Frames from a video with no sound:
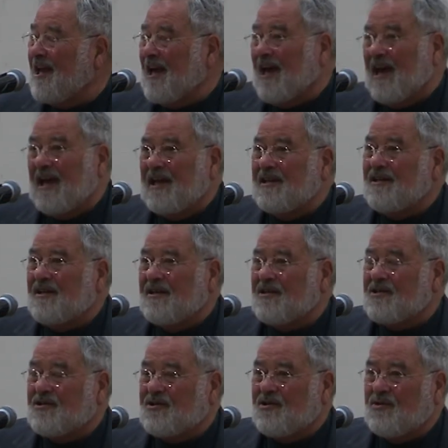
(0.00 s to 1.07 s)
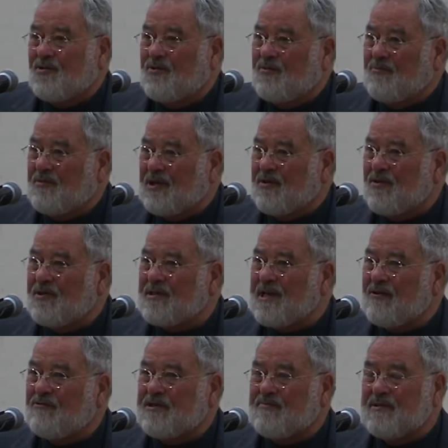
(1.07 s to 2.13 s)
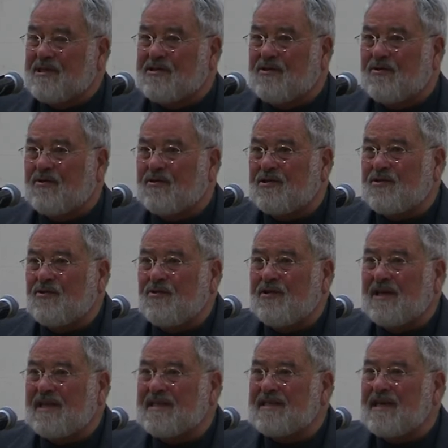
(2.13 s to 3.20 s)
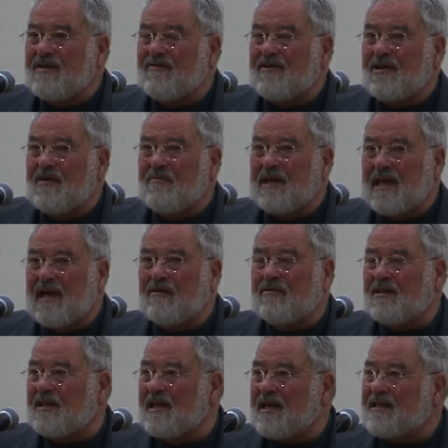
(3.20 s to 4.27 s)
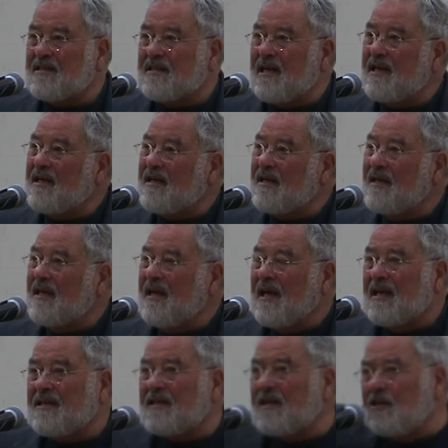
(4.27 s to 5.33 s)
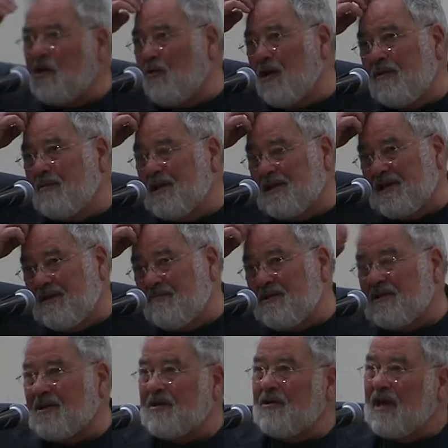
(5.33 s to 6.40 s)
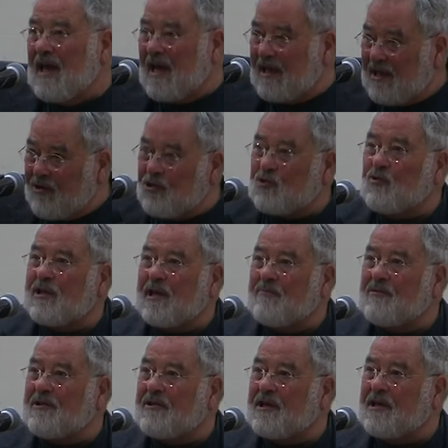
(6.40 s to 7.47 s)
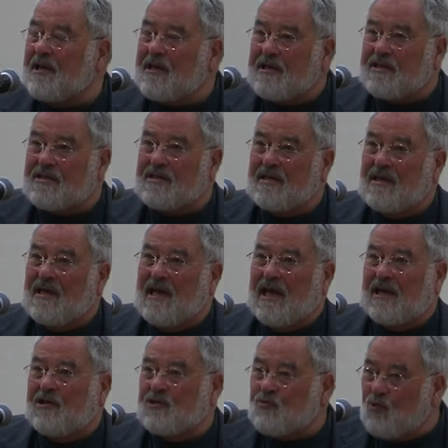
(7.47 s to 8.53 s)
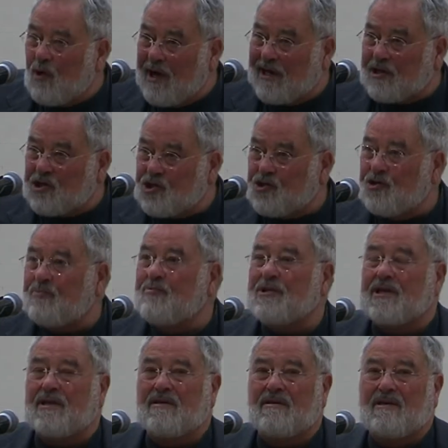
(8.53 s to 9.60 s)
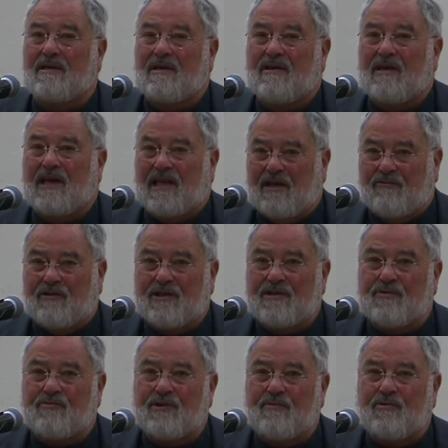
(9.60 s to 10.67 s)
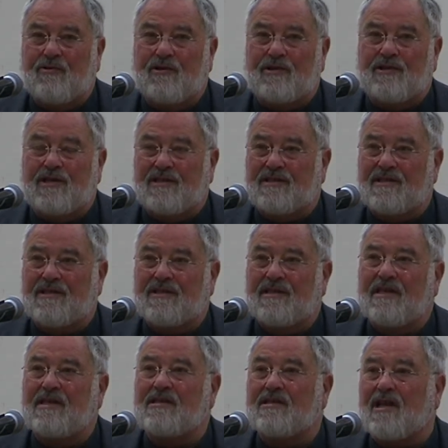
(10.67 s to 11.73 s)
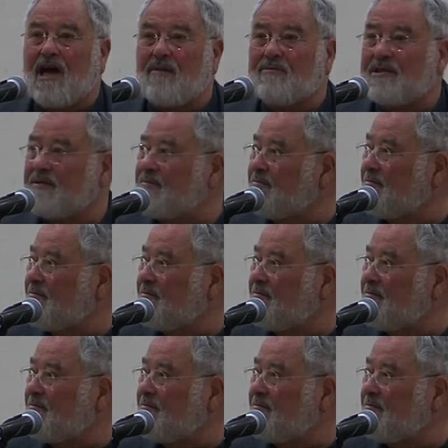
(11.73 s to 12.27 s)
And so, because that was misunderstood, instead of coming out the next day and saying, no, I meant empathy, and here's what empathy is, and here's why it should be in every Supreme Court justice, he stopped.